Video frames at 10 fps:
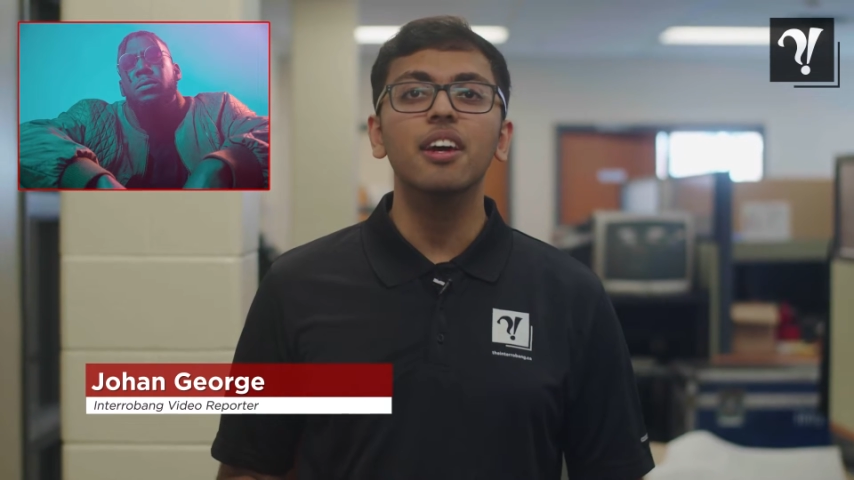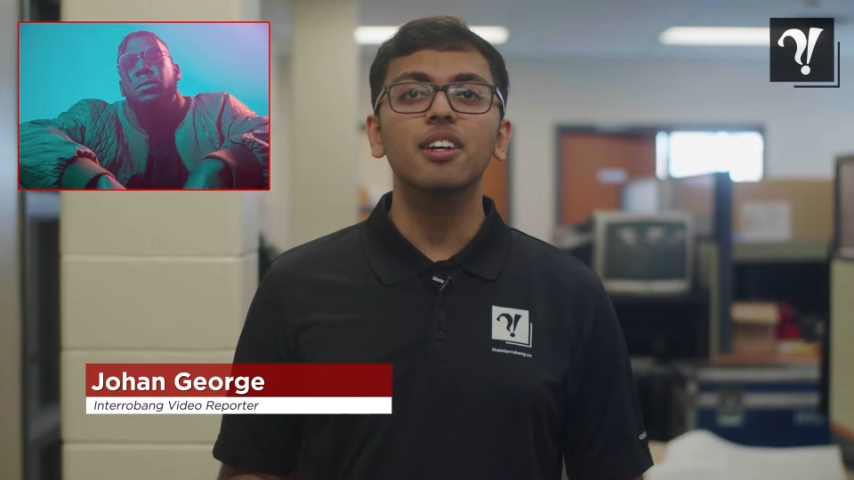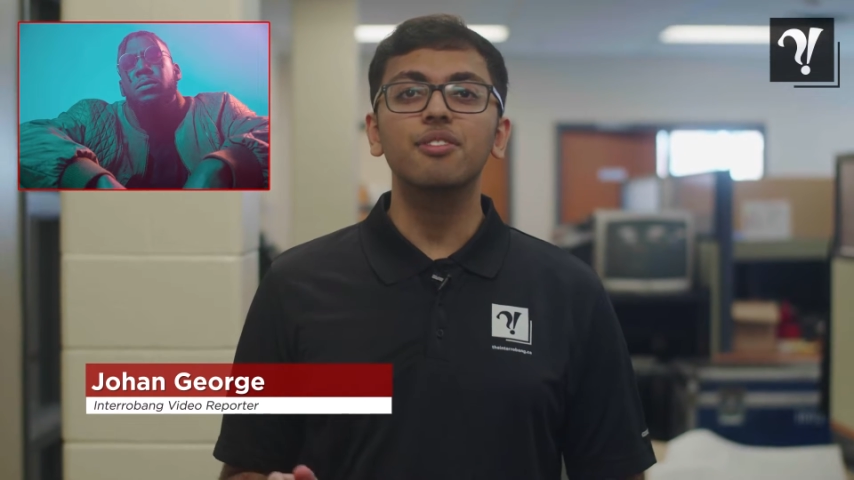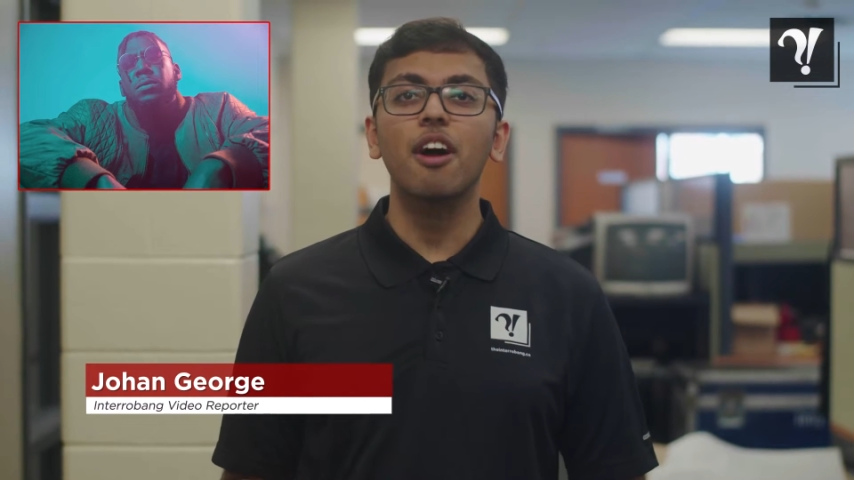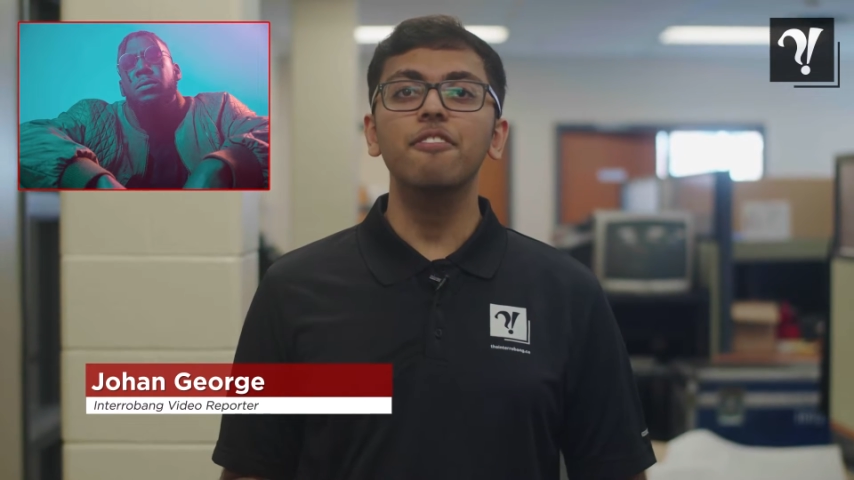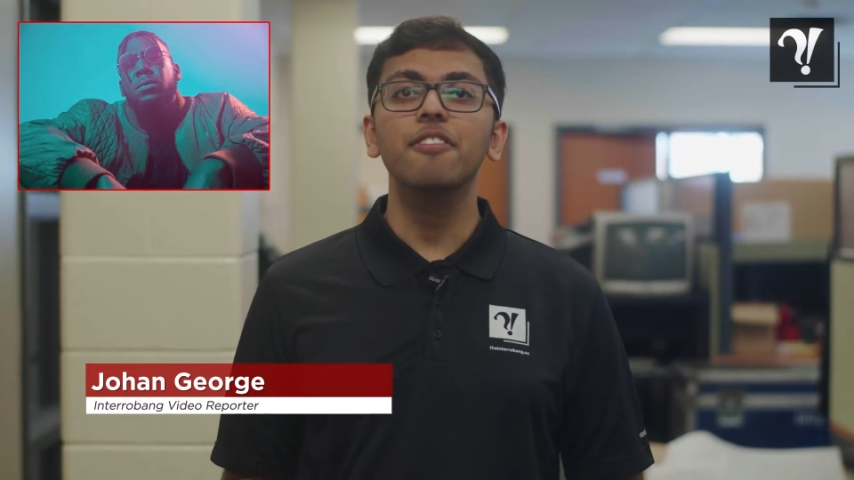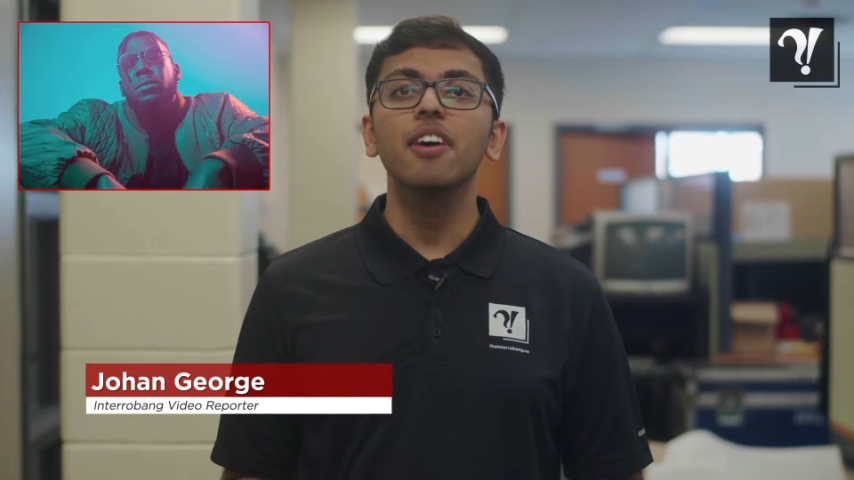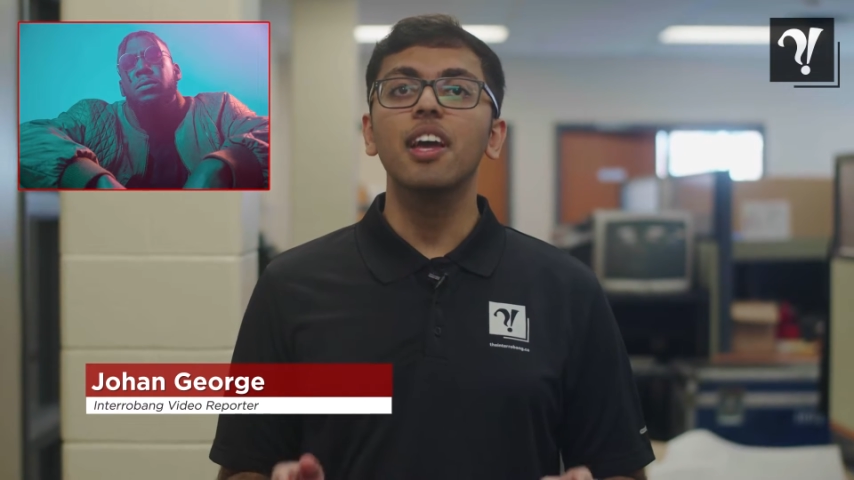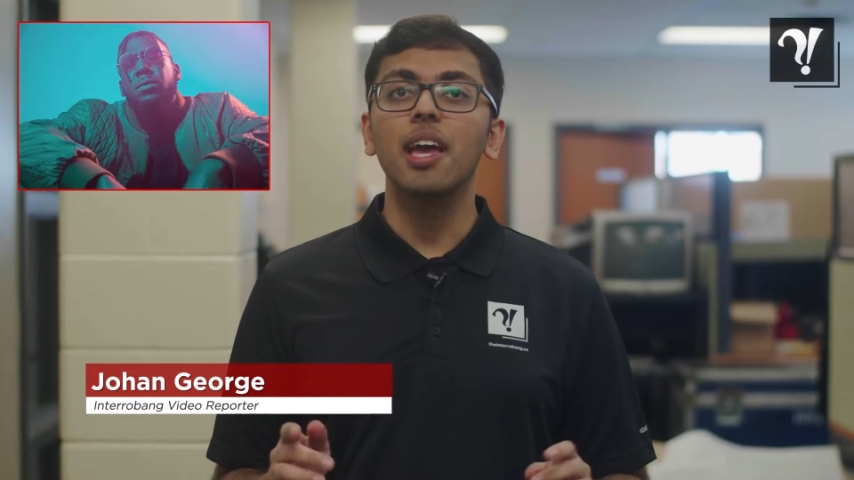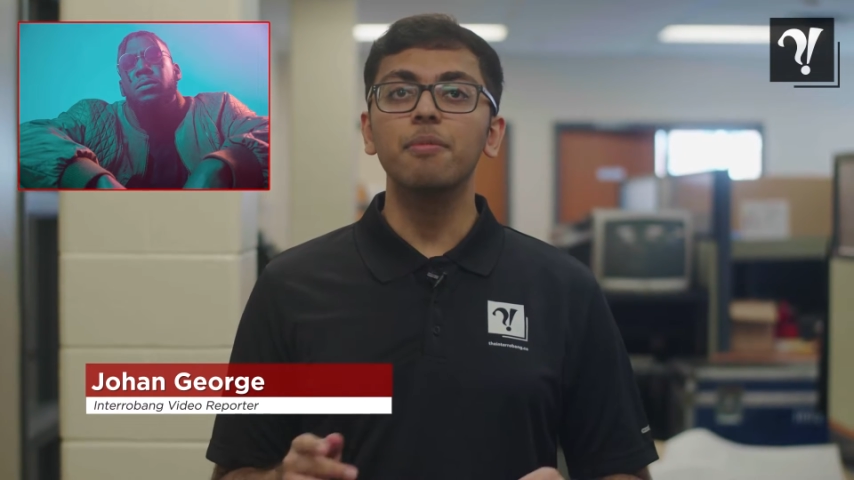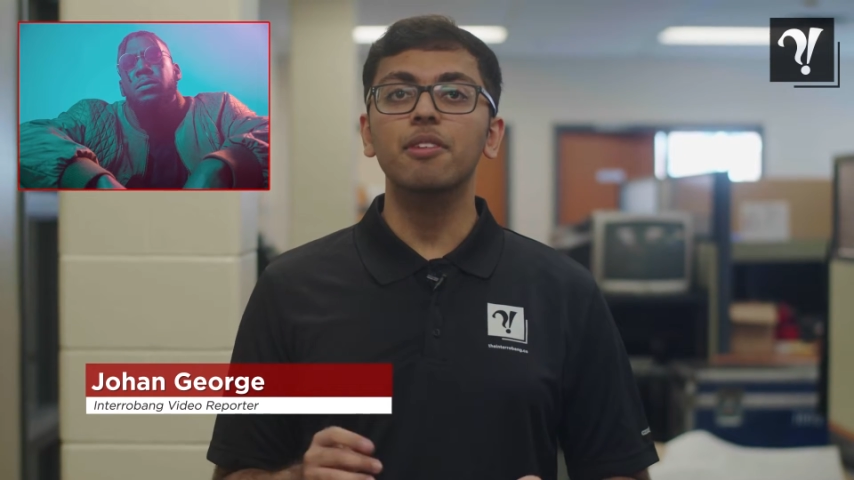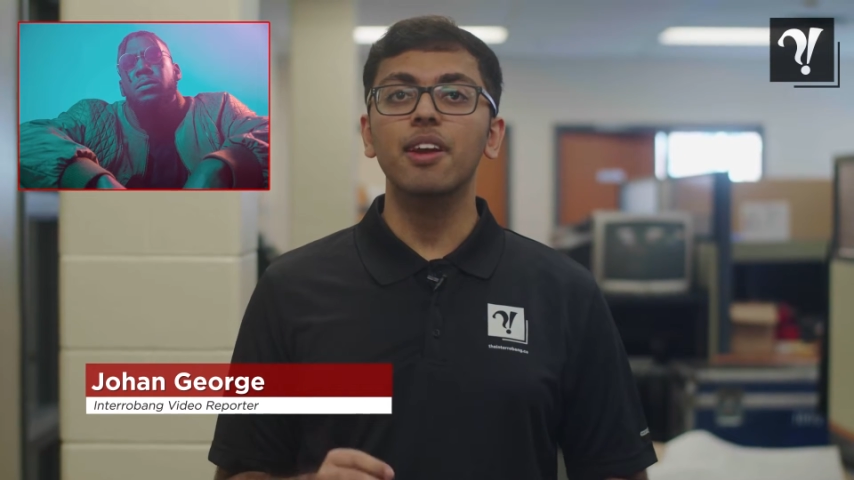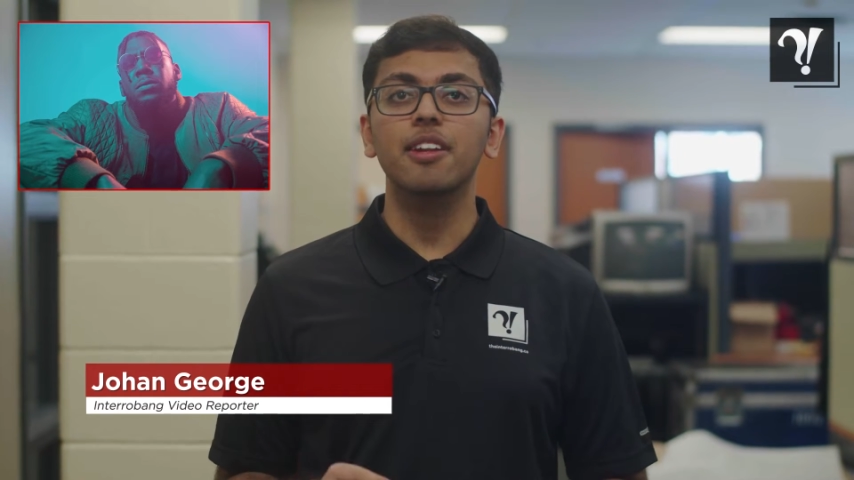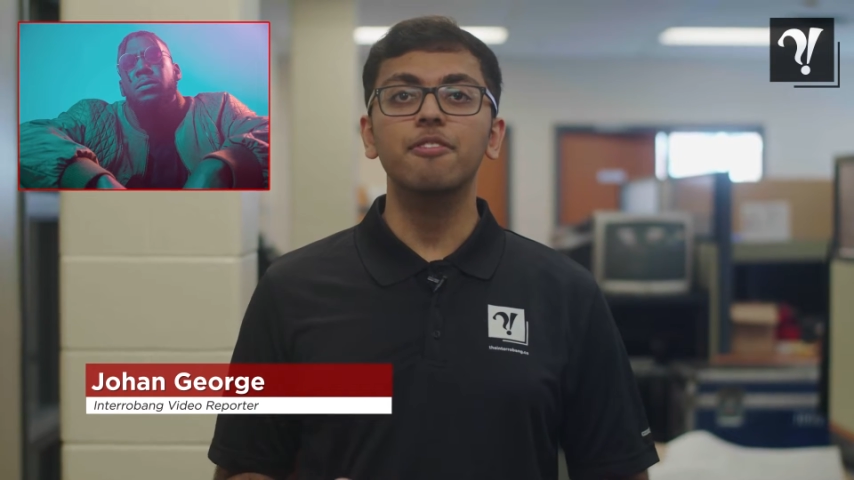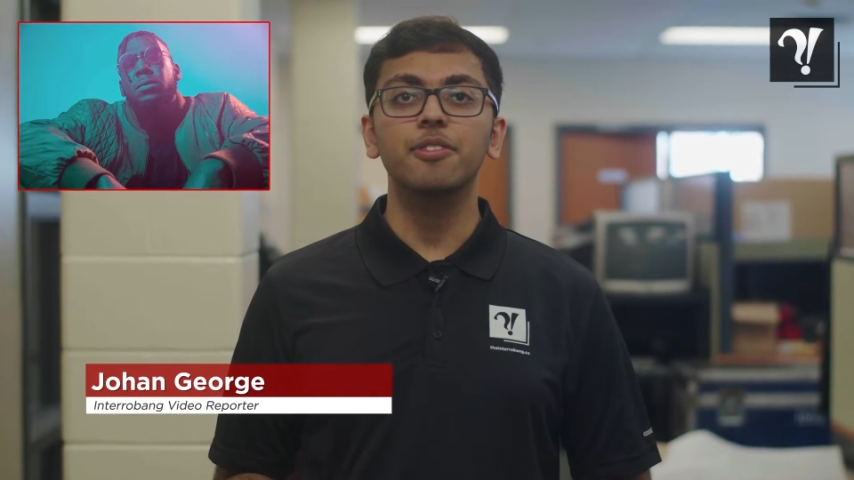Cruff
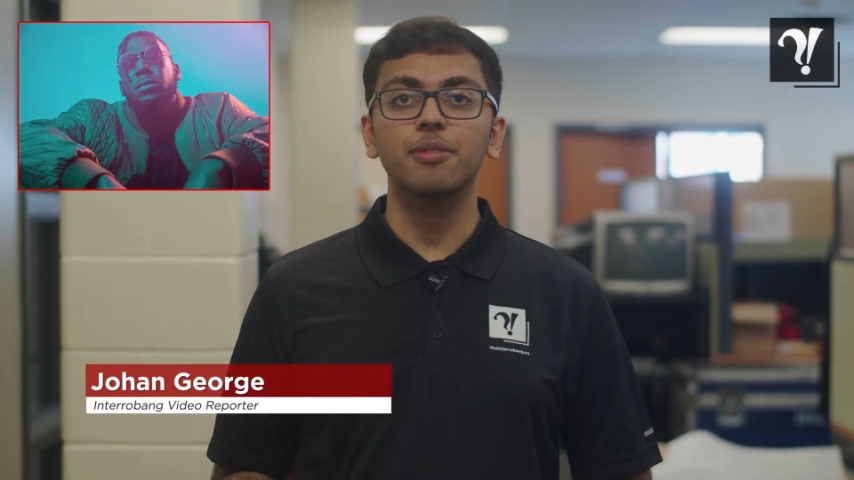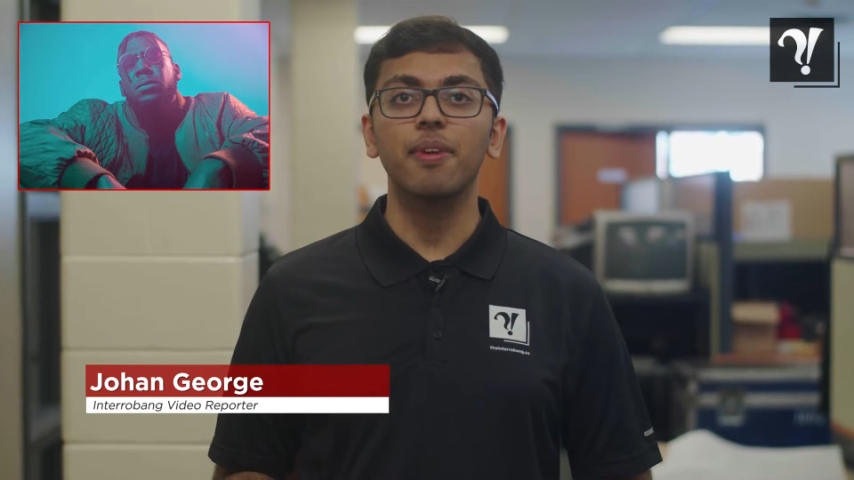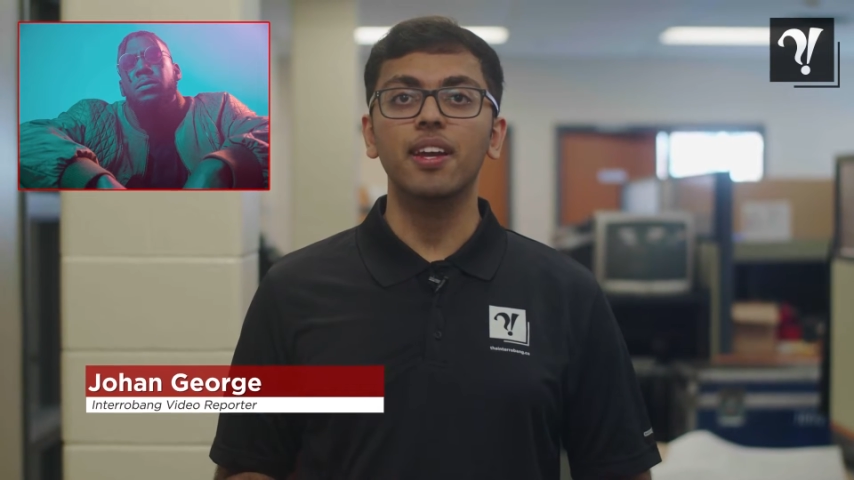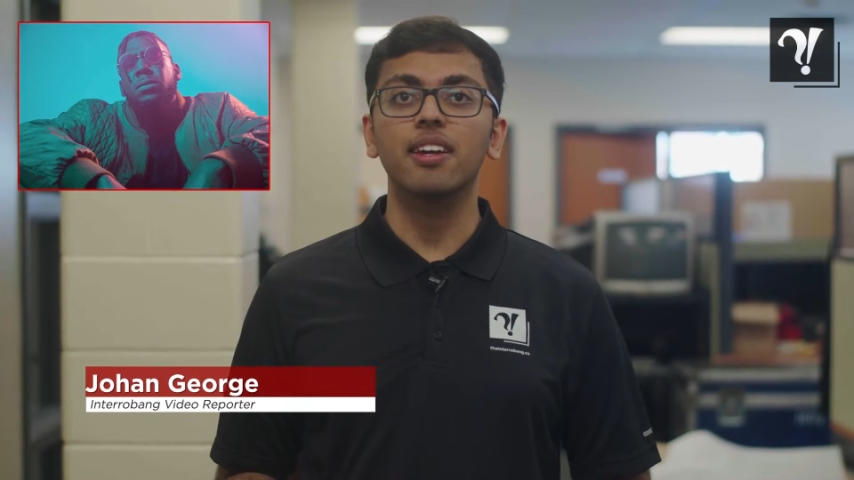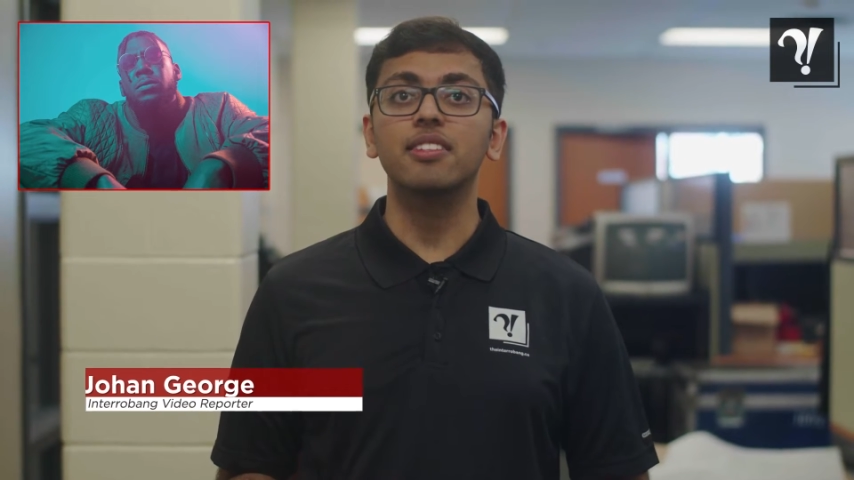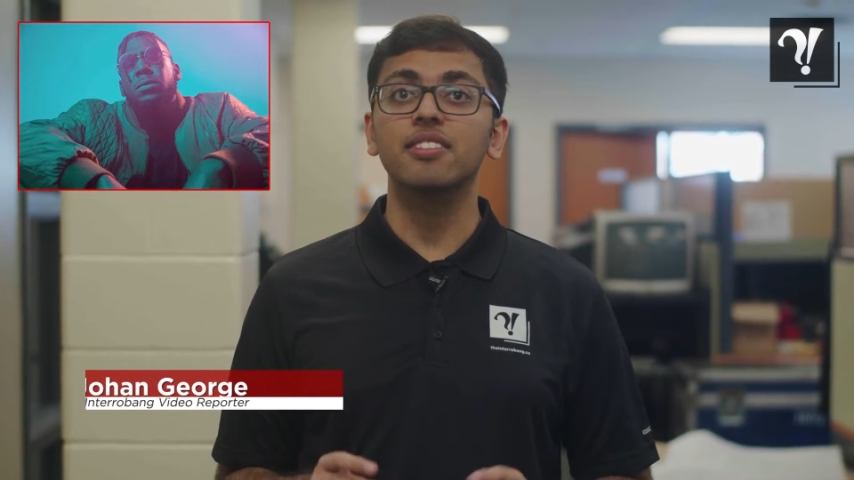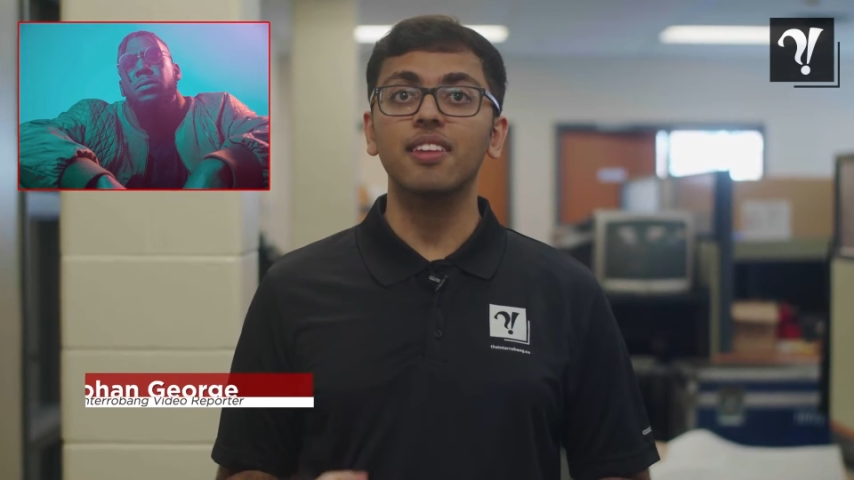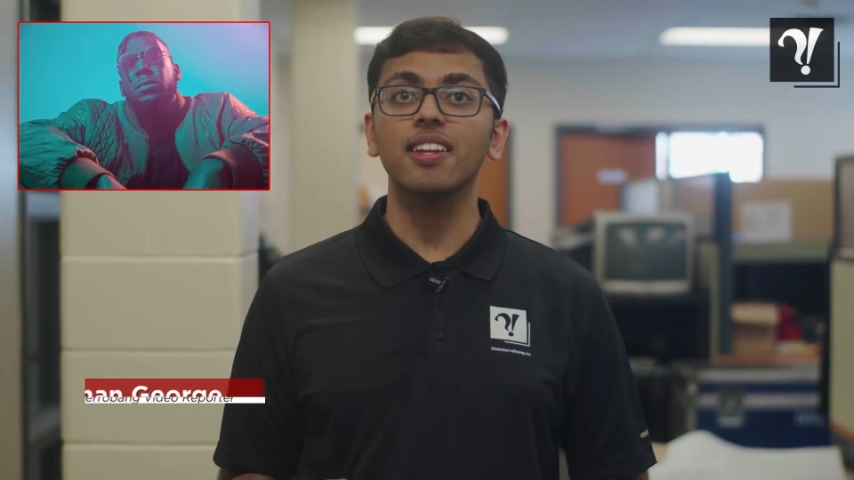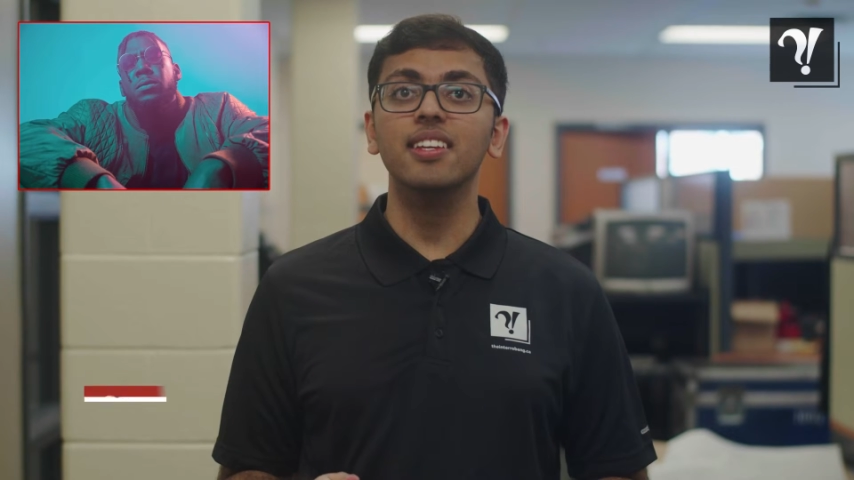immigrated from Jamaica to study